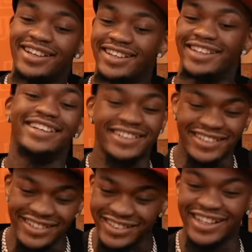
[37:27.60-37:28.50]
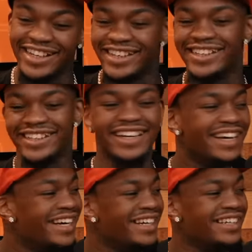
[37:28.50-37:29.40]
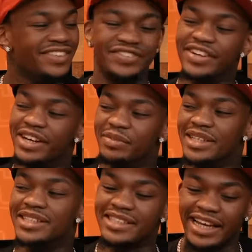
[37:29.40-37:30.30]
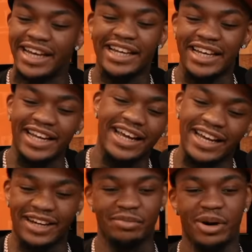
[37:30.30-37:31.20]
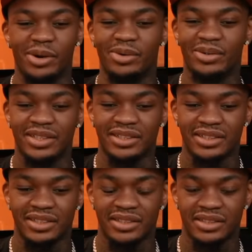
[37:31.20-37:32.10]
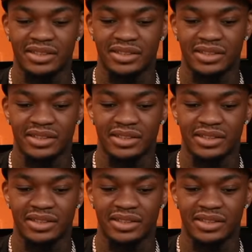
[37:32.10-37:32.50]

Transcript: the character he is now. See, why, why, why, why he so hush on the